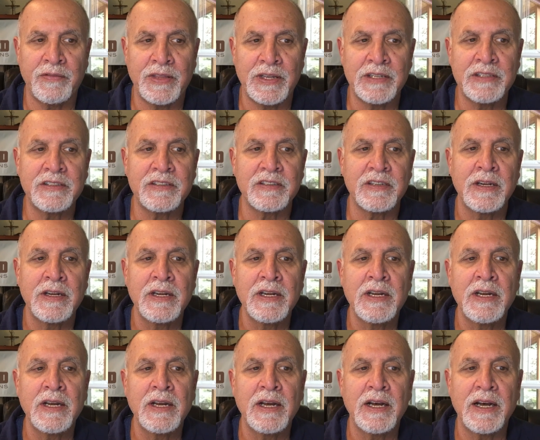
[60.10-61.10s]
of this
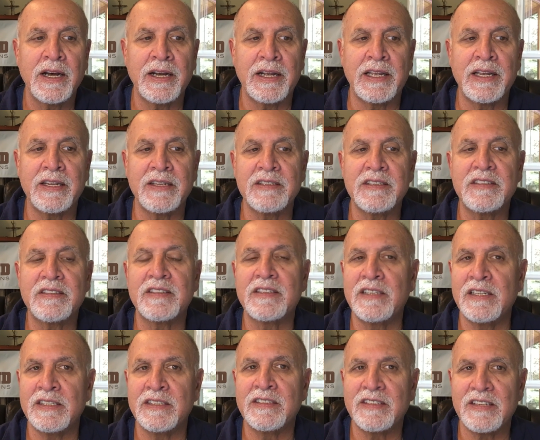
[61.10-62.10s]

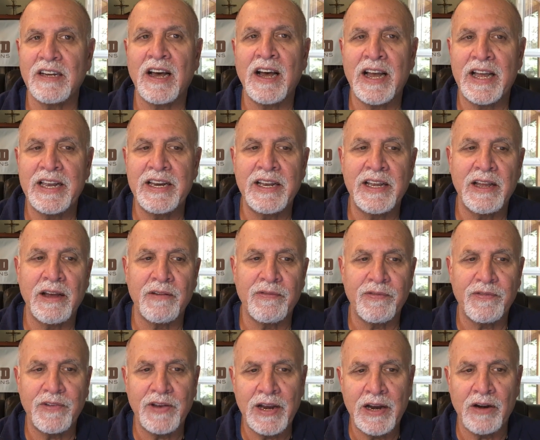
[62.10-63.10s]
against this
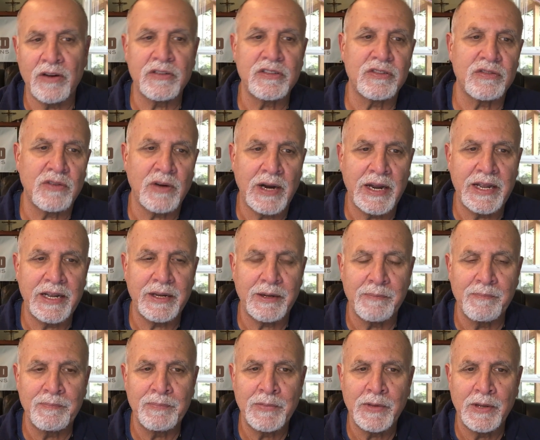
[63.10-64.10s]
IDF
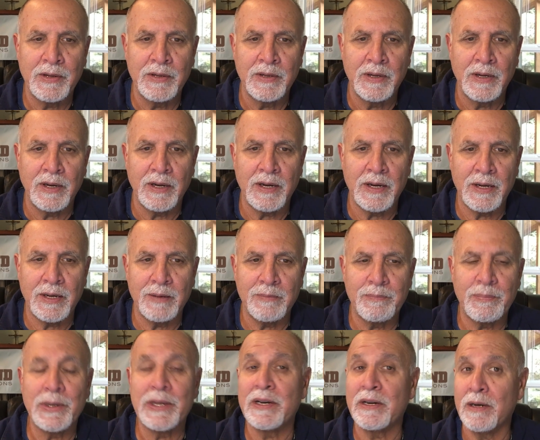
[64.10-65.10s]
airstrike.
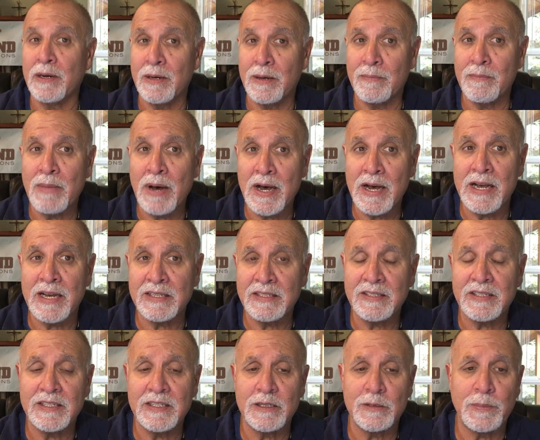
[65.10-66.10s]
But
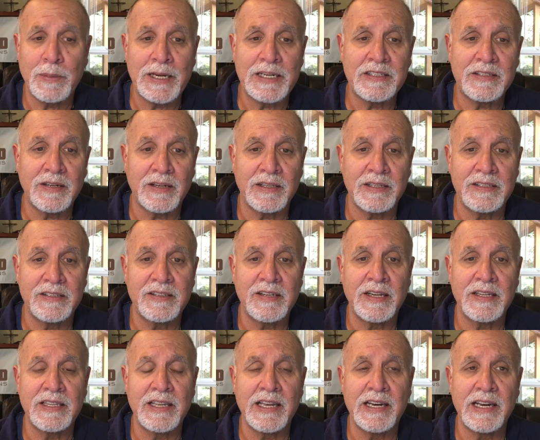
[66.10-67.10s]
Hamas has basically
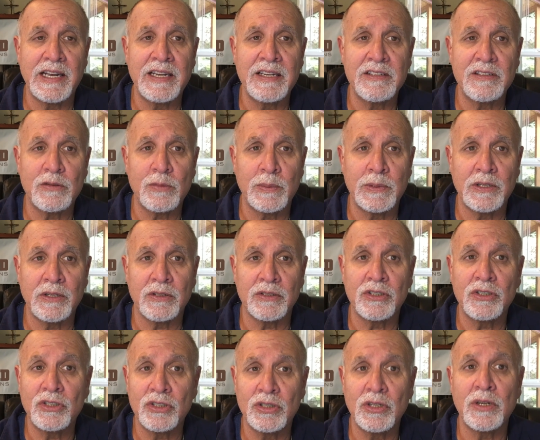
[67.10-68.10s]
said that Israel
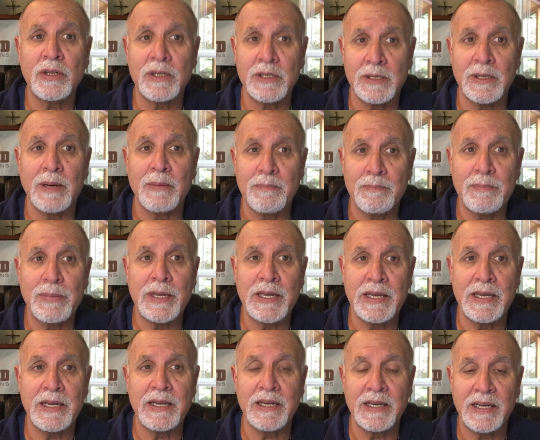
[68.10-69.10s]
should
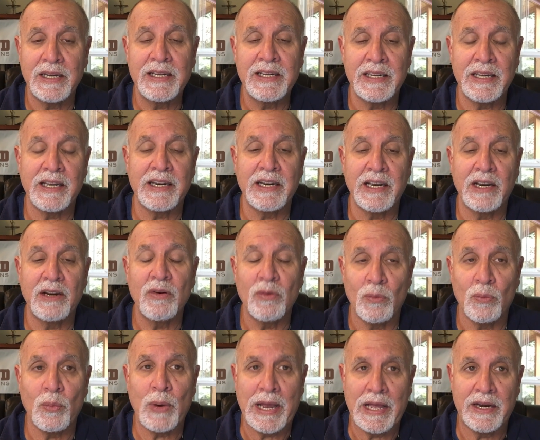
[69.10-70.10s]
be getting
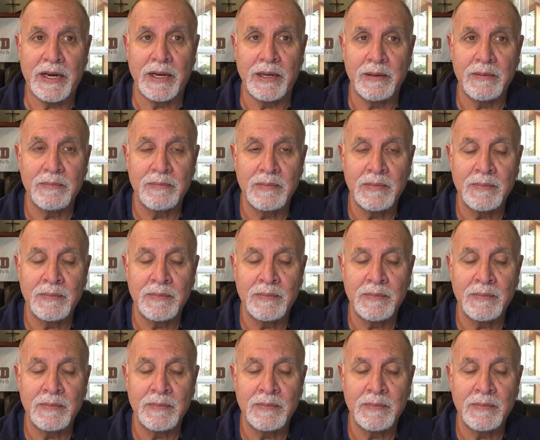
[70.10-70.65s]
ready.